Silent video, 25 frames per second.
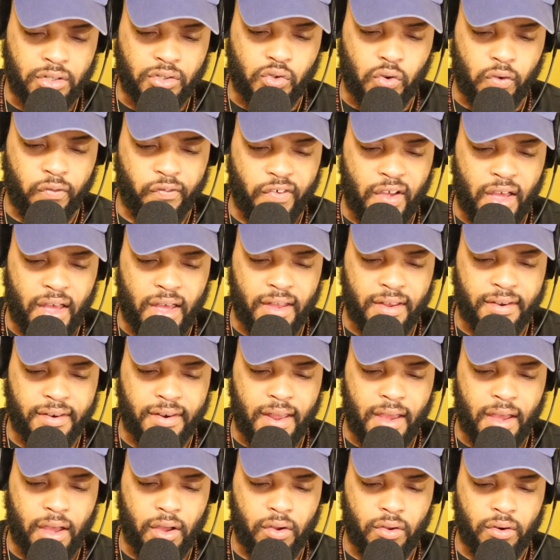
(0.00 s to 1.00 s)
So
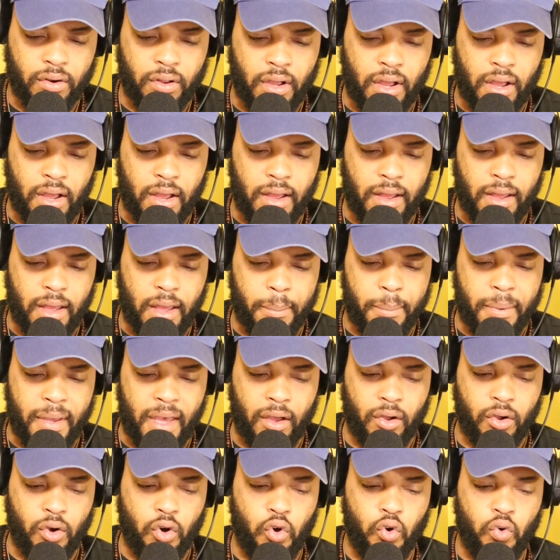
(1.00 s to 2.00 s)
find out
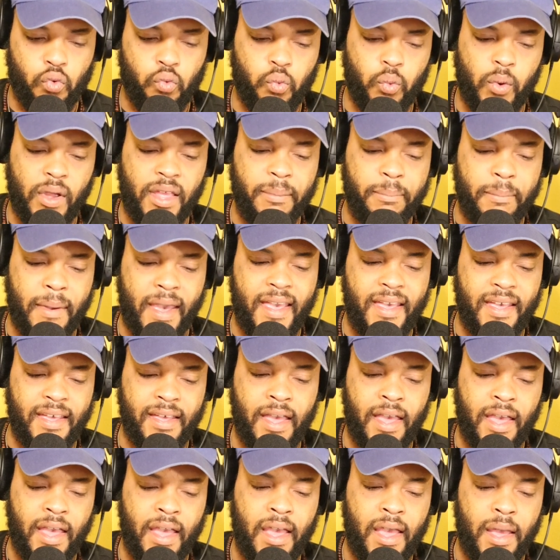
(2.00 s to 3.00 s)
about who we
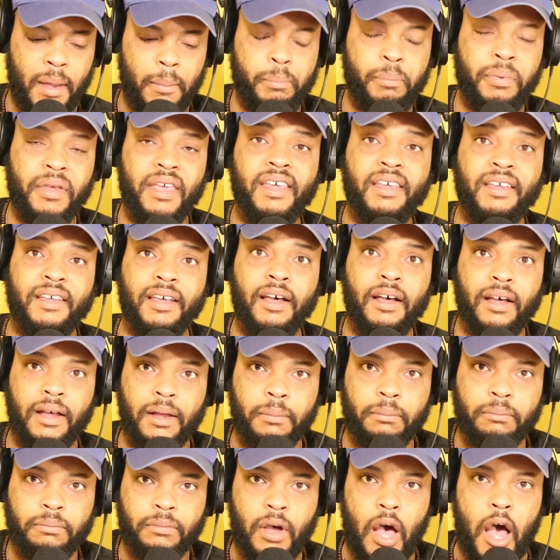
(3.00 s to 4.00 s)
may pick
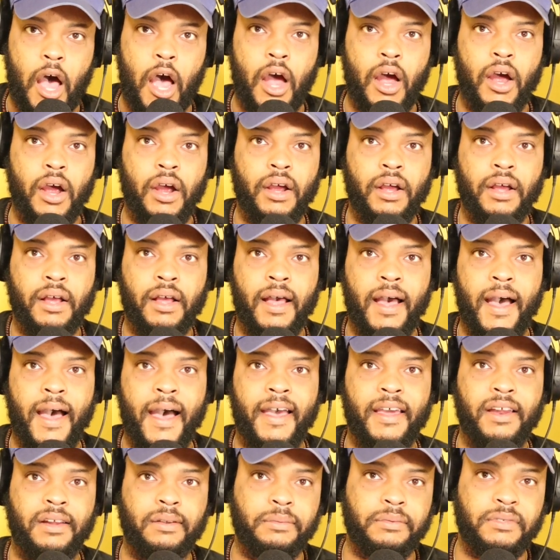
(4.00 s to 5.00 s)
up our
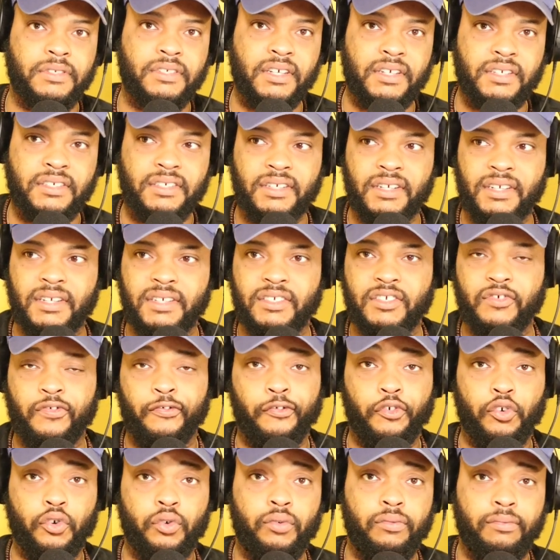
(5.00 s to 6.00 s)
items such as
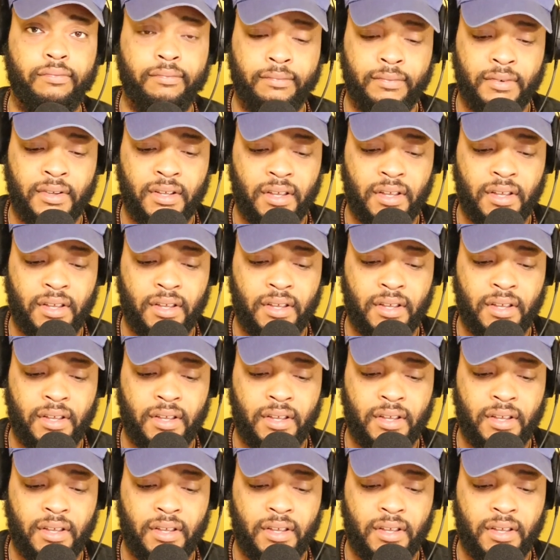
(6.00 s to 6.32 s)
fruit,